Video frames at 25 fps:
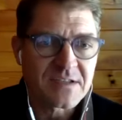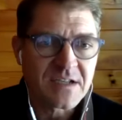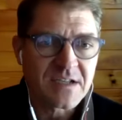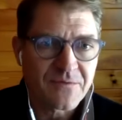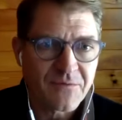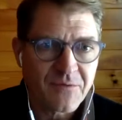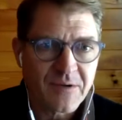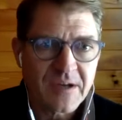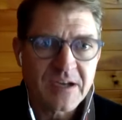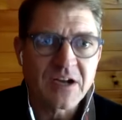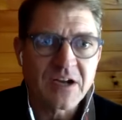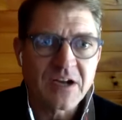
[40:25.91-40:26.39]
And if
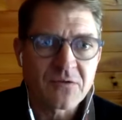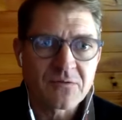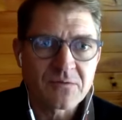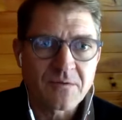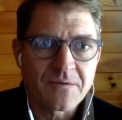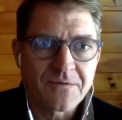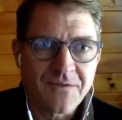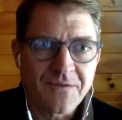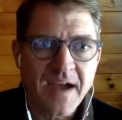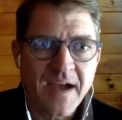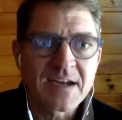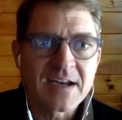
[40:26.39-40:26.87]
we don't
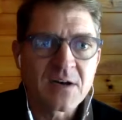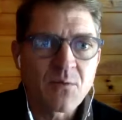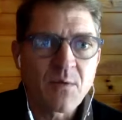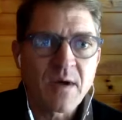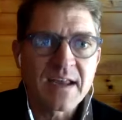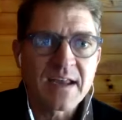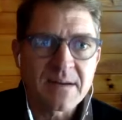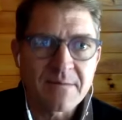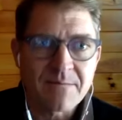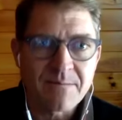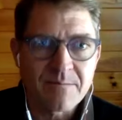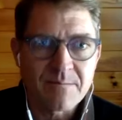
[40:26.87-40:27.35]
find a
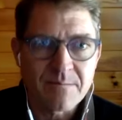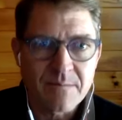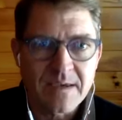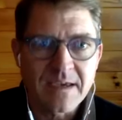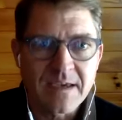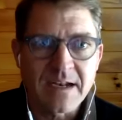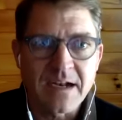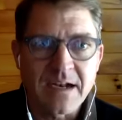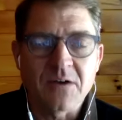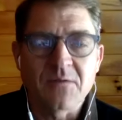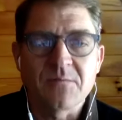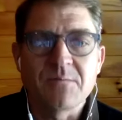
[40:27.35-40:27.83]
way to
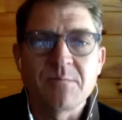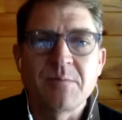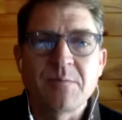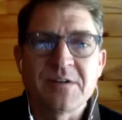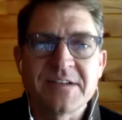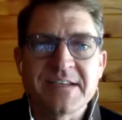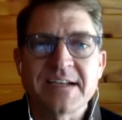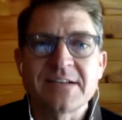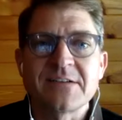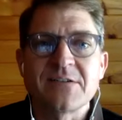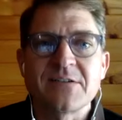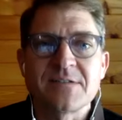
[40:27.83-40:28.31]

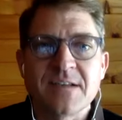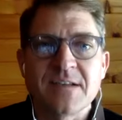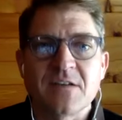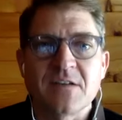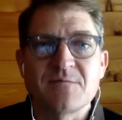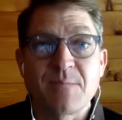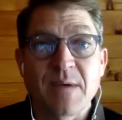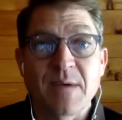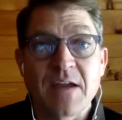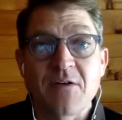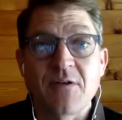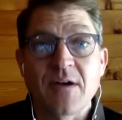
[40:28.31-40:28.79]
protect ourselves
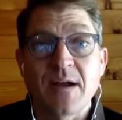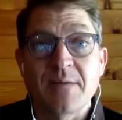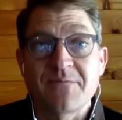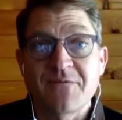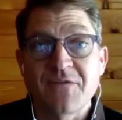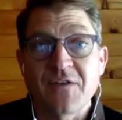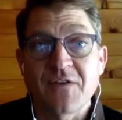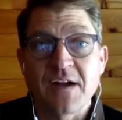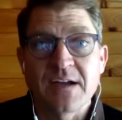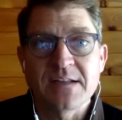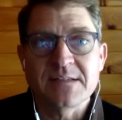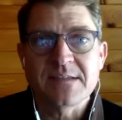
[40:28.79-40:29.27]
better up
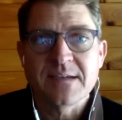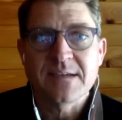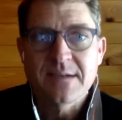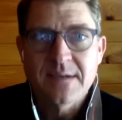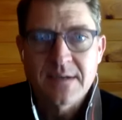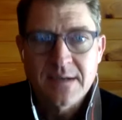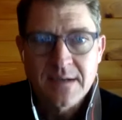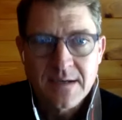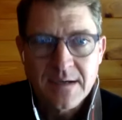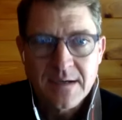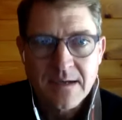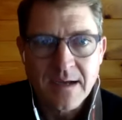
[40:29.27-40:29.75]
front,
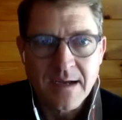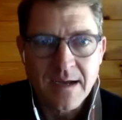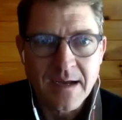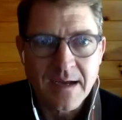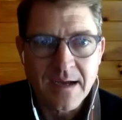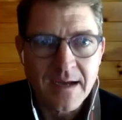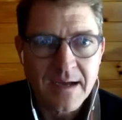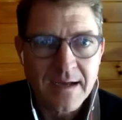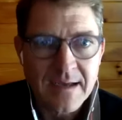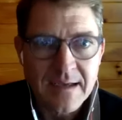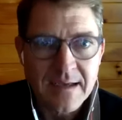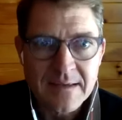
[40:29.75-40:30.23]

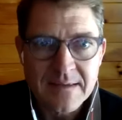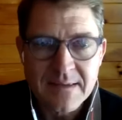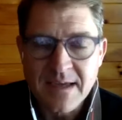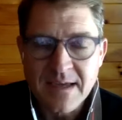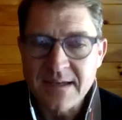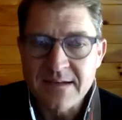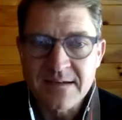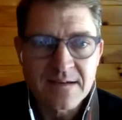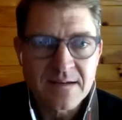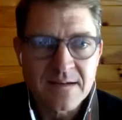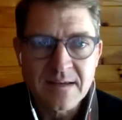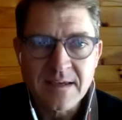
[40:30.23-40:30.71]

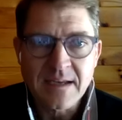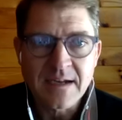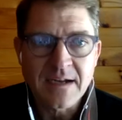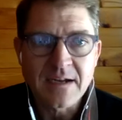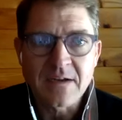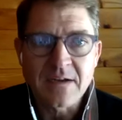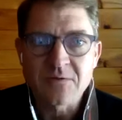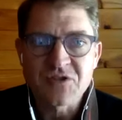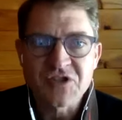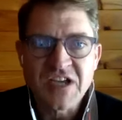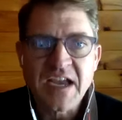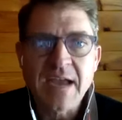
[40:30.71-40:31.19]
then
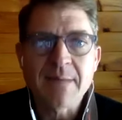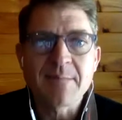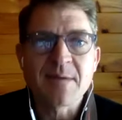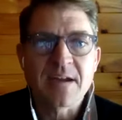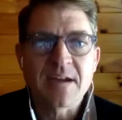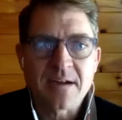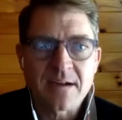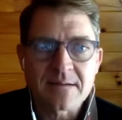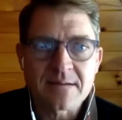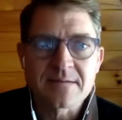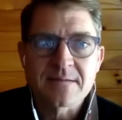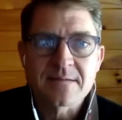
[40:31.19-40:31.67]
shame
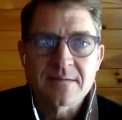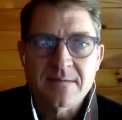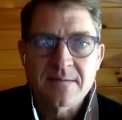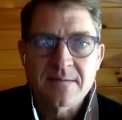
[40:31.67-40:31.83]
on us.